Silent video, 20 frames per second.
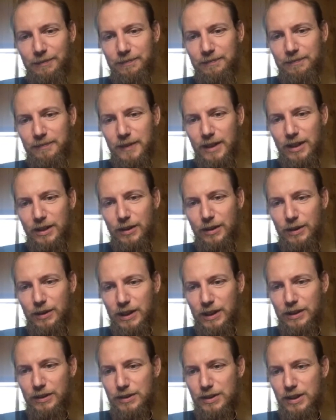
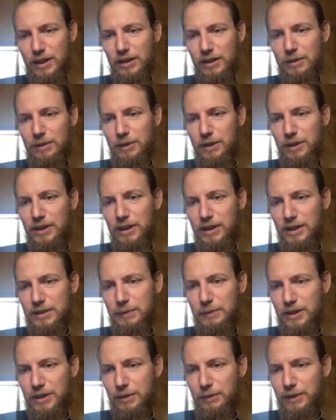leaders in our community,
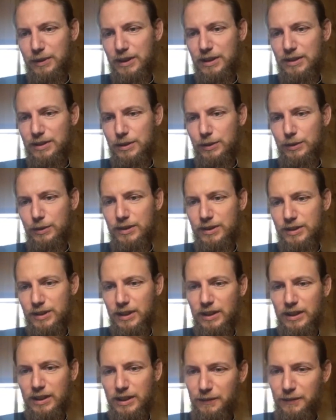especially with the students and
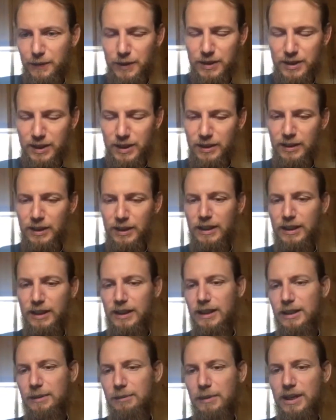the difference in
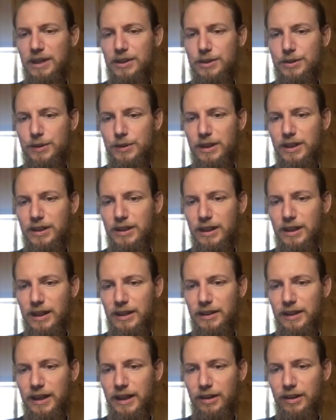ministry
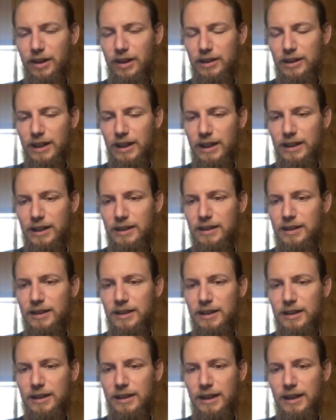there online.
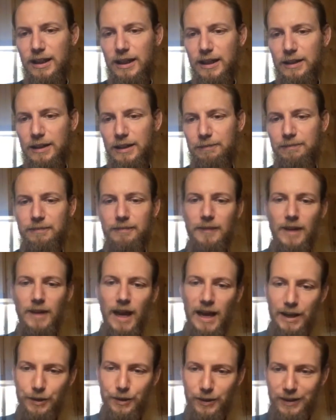
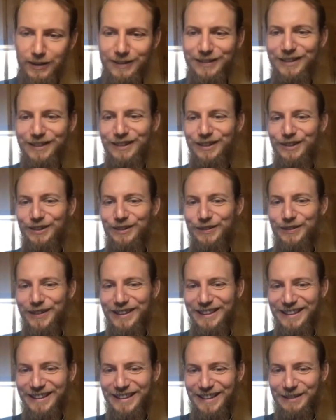hiring, for
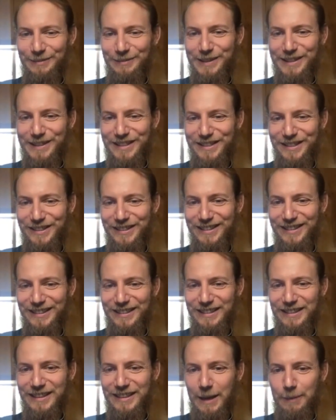the position
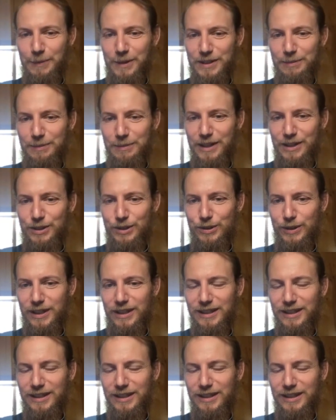in campus ministry,